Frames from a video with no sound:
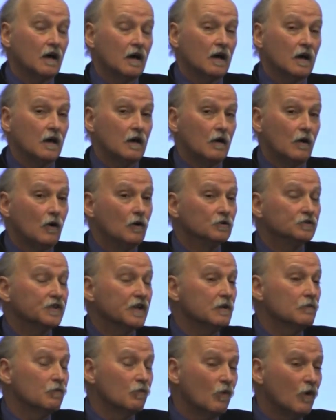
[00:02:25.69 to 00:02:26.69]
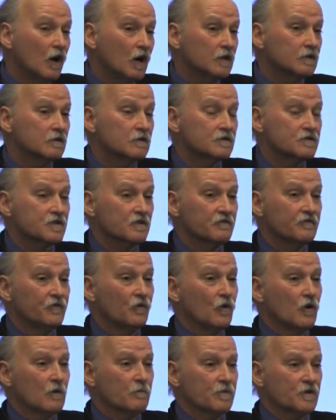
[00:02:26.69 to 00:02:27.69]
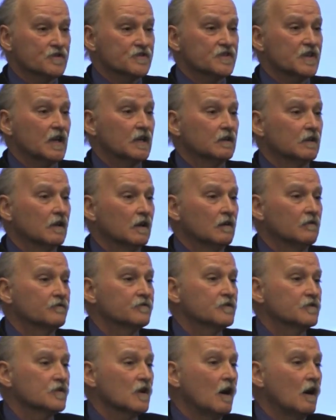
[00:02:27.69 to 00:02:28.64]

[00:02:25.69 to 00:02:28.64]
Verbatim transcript: uh, only 1 to 4% of